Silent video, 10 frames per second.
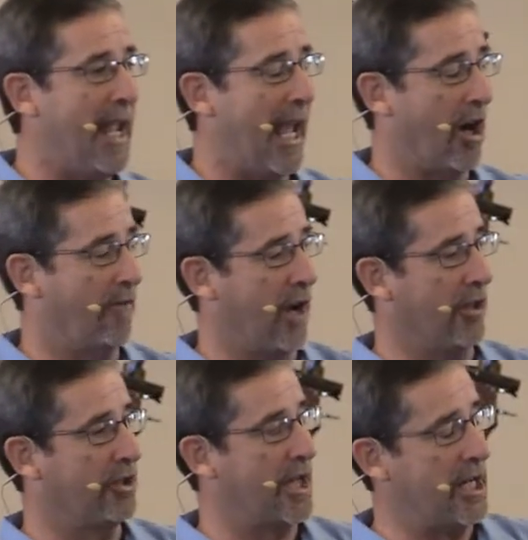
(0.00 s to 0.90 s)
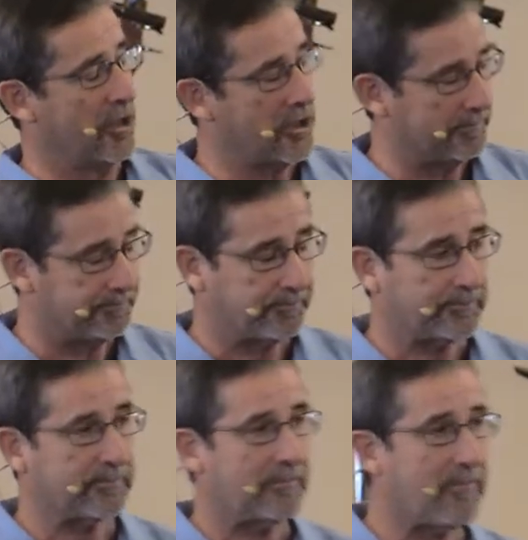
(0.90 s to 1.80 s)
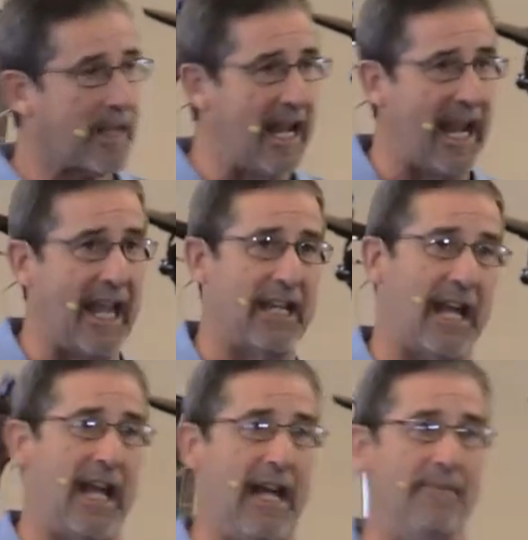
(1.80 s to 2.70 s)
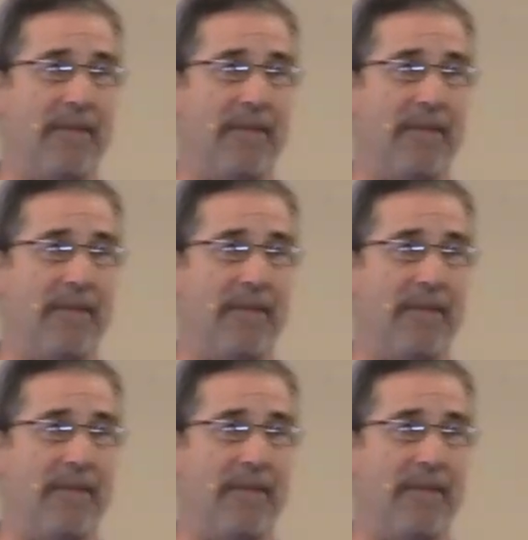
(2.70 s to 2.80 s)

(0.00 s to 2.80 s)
and our volunteers. And um,